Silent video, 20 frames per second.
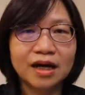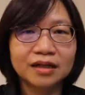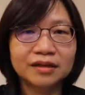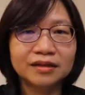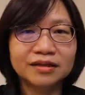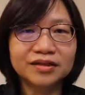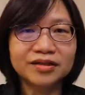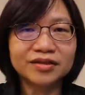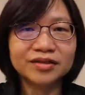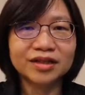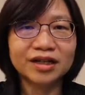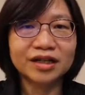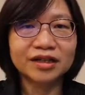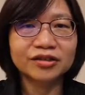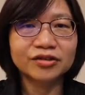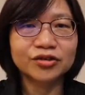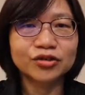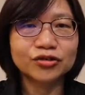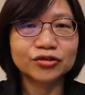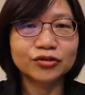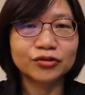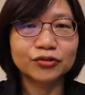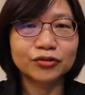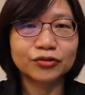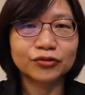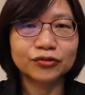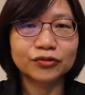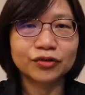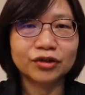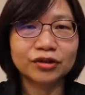This slide shows
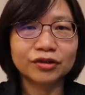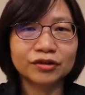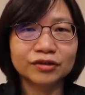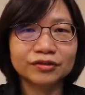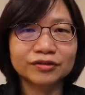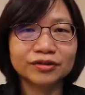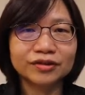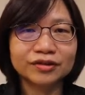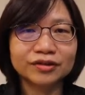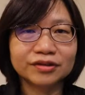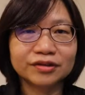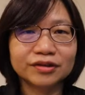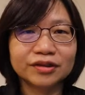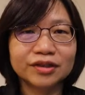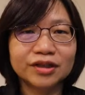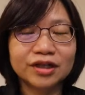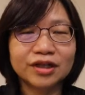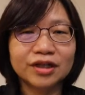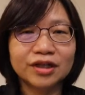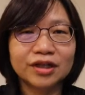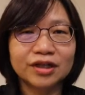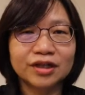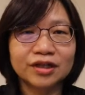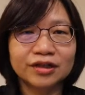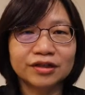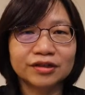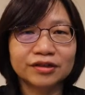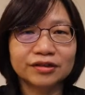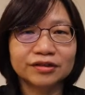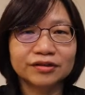you the
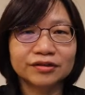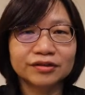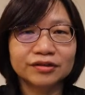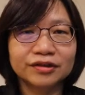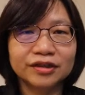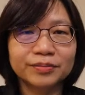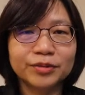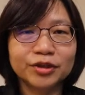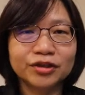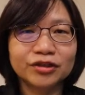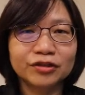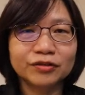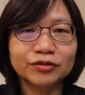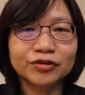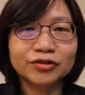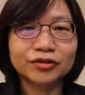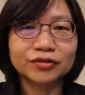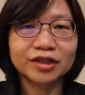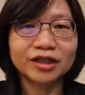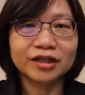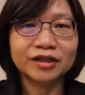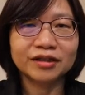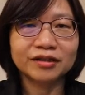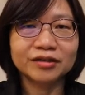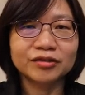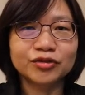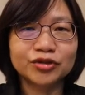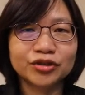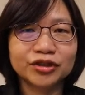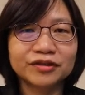typical solar
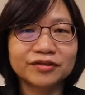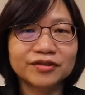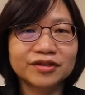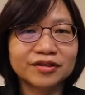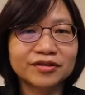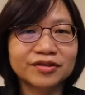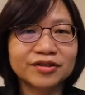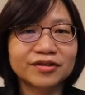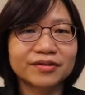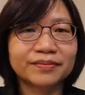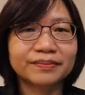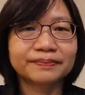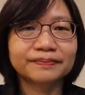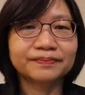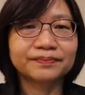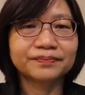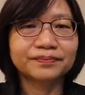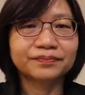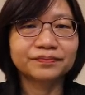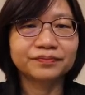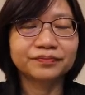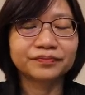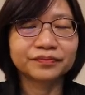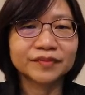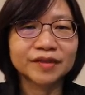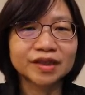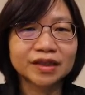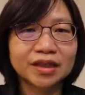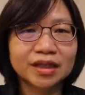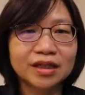electric system.
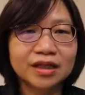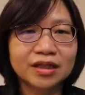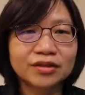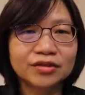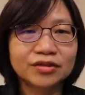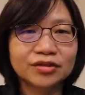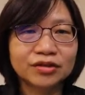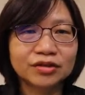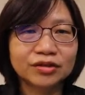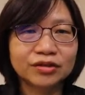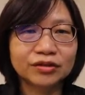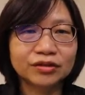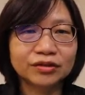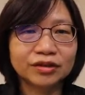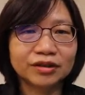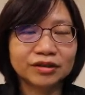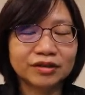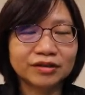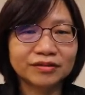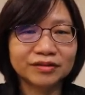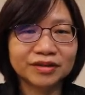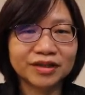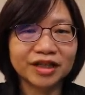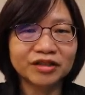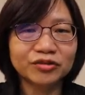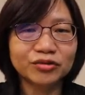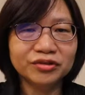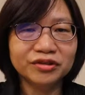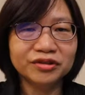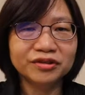So
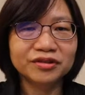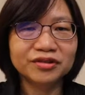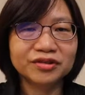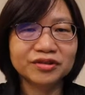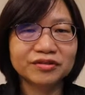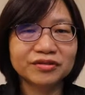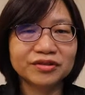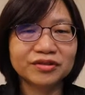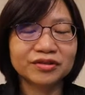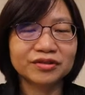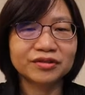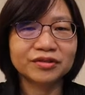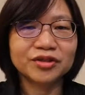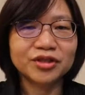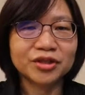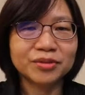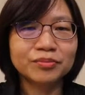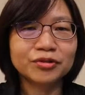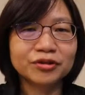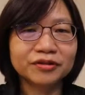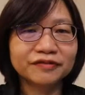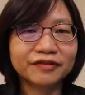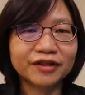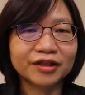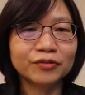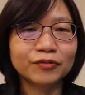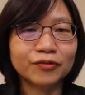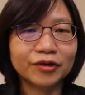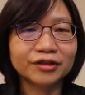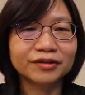actually this is a simplified
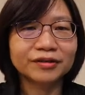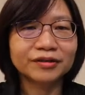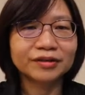one.